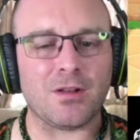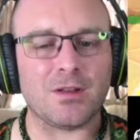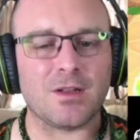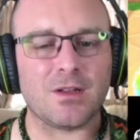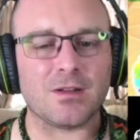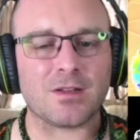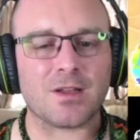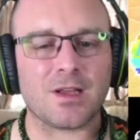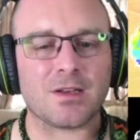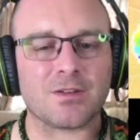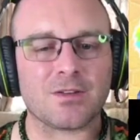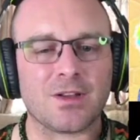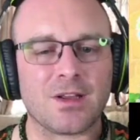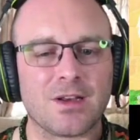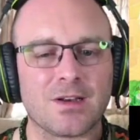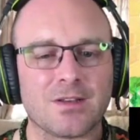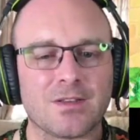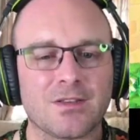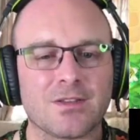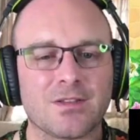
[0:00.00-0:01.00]
I'll catch that.
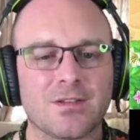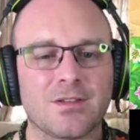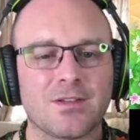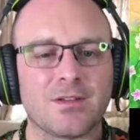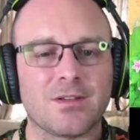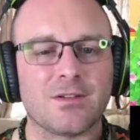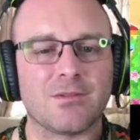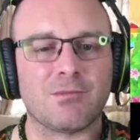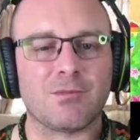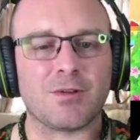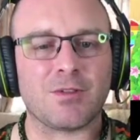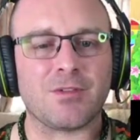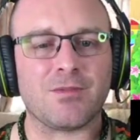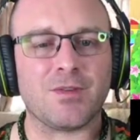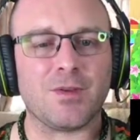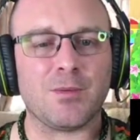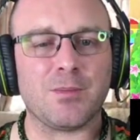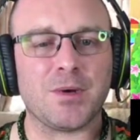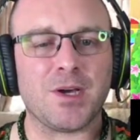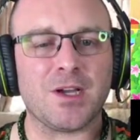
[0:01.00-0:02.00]
It's worth
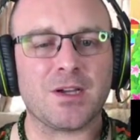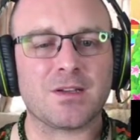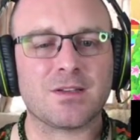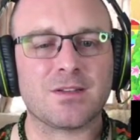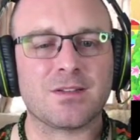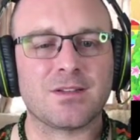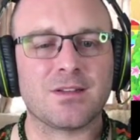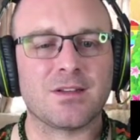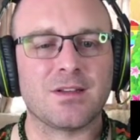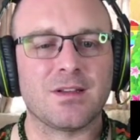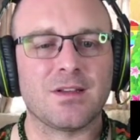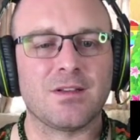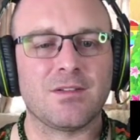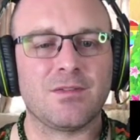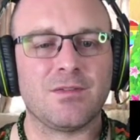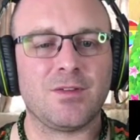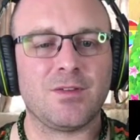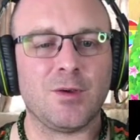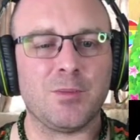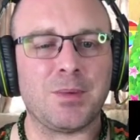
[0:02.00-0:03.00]
a few bucks. A
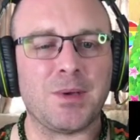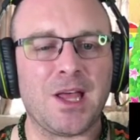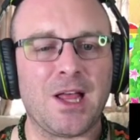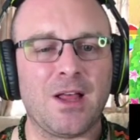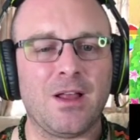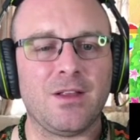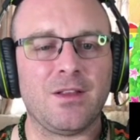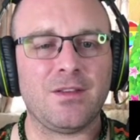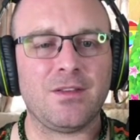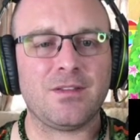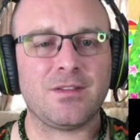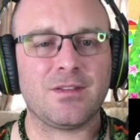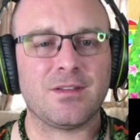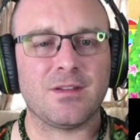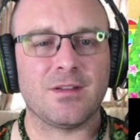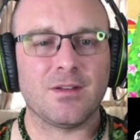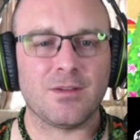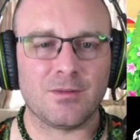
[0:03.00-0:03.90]
few bells.